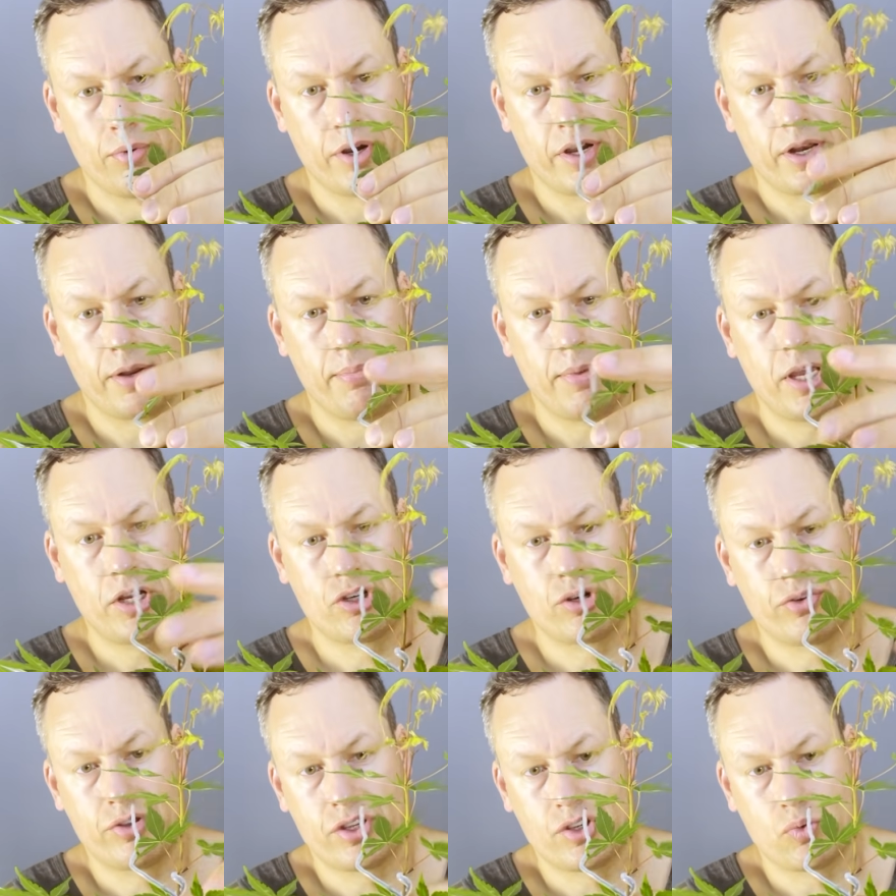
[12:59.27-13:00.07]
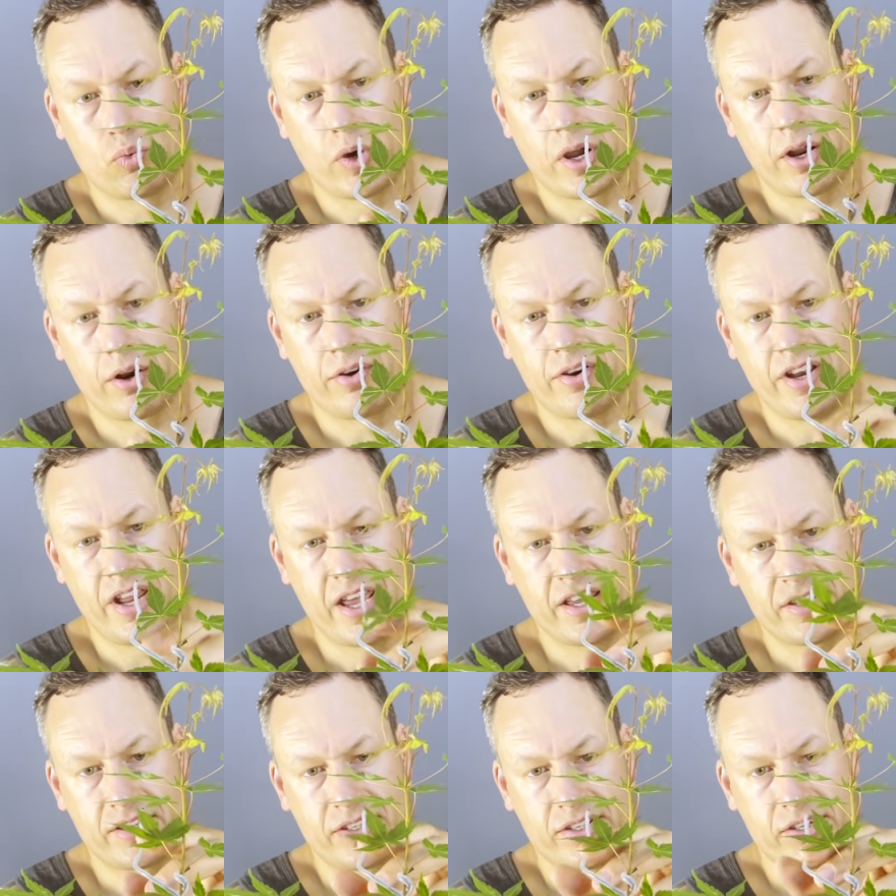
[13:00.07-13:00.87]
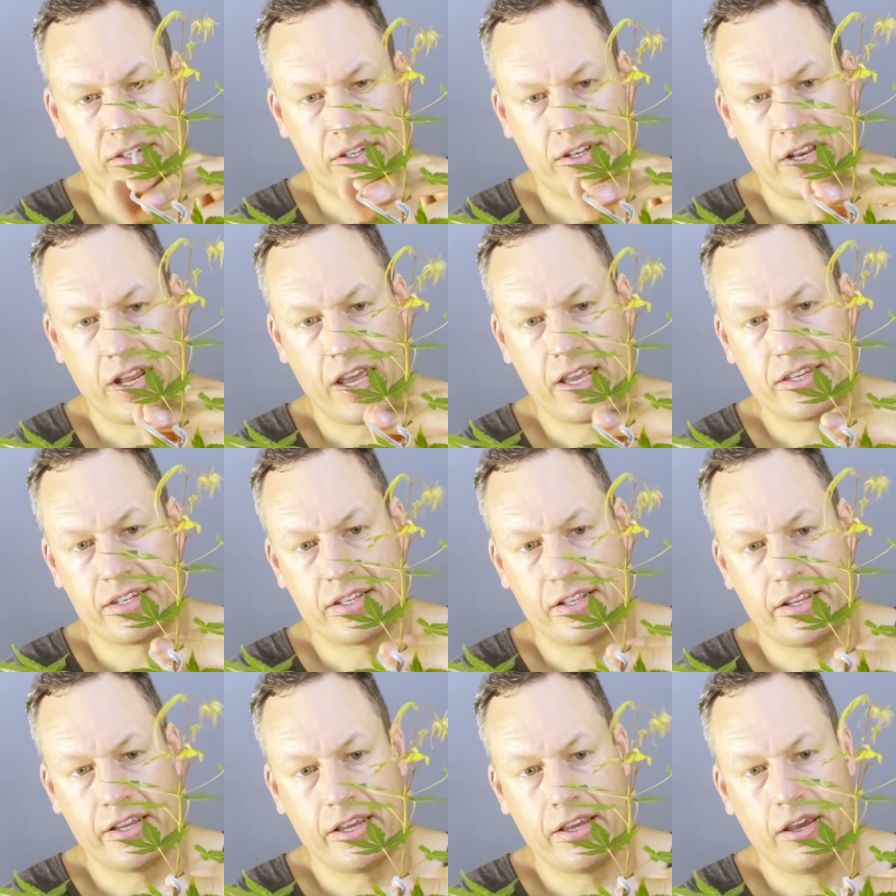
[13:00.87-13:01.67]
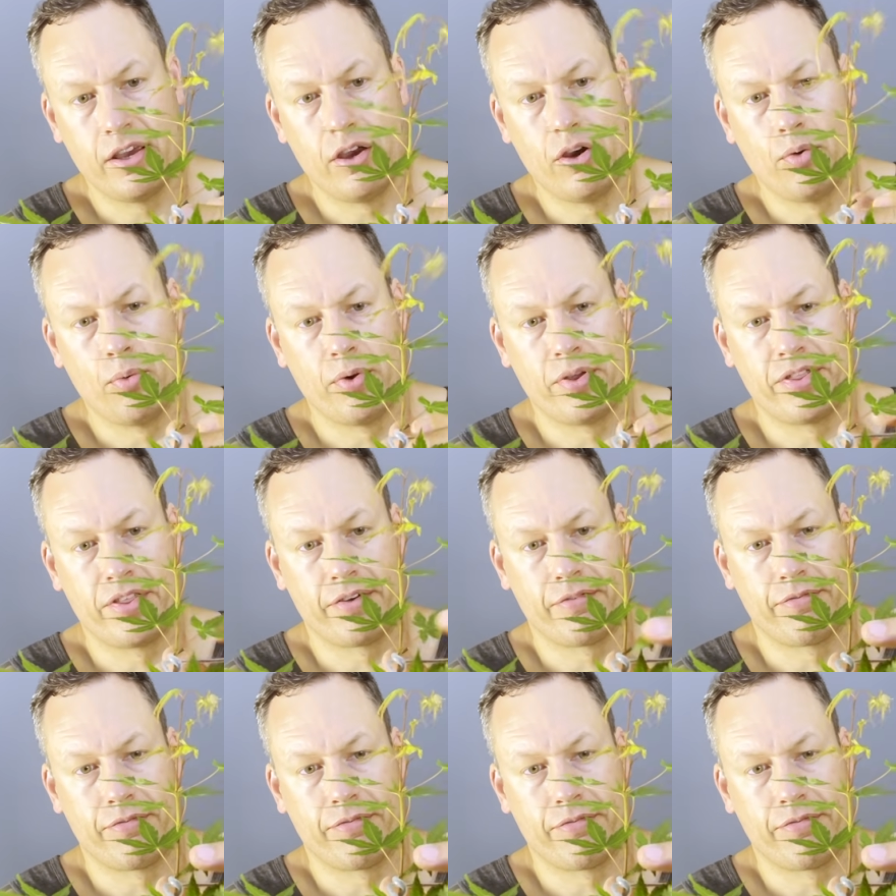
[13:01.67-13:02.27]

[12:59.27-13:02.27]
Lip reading: going to make sure this wire nests nicely with the